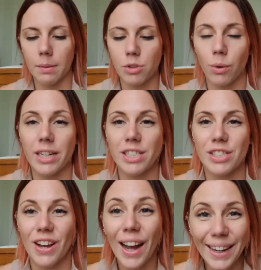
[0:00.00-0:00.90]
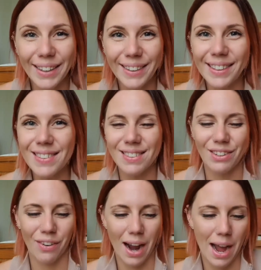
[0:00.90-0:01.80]
So I decided to
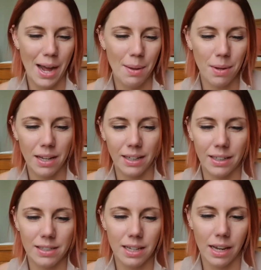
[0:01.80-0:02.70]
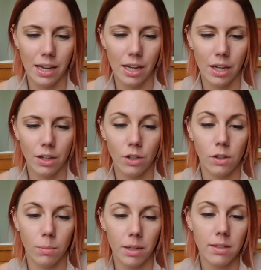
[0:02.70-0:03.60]
grab, and it's a
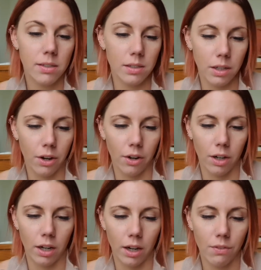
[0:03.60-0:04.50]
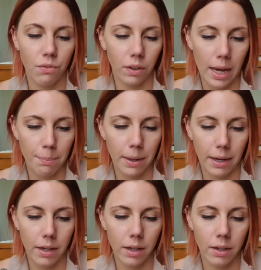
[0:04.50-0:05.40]
cubic zirconia flat
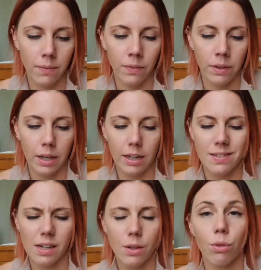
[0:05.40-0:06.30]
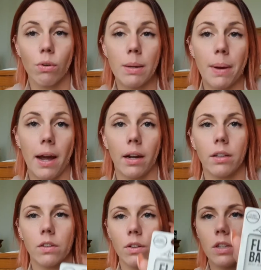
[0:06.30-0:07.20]
back, and it's like a
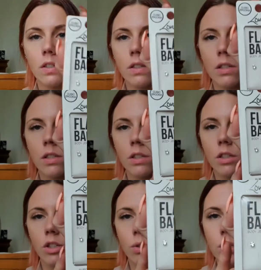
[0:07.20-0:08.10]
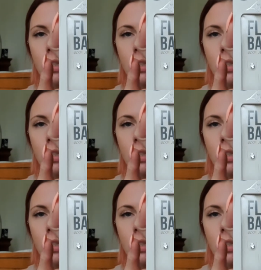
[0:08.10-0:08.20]
3-pack. So this is the surgical